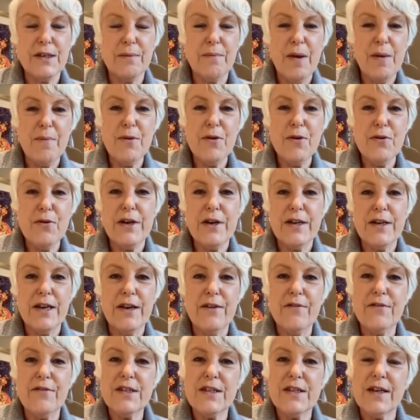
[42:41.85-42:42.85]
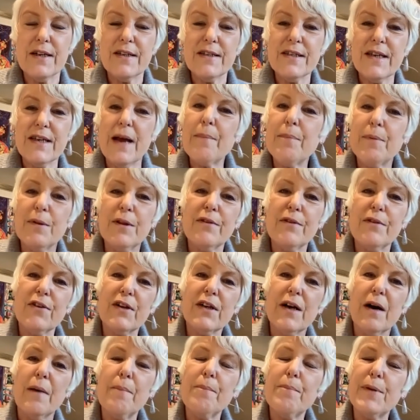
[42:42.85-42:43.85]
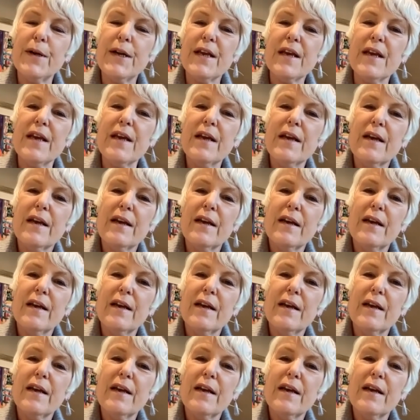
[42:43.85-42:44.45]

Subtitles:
And maybe you could give us an example of a company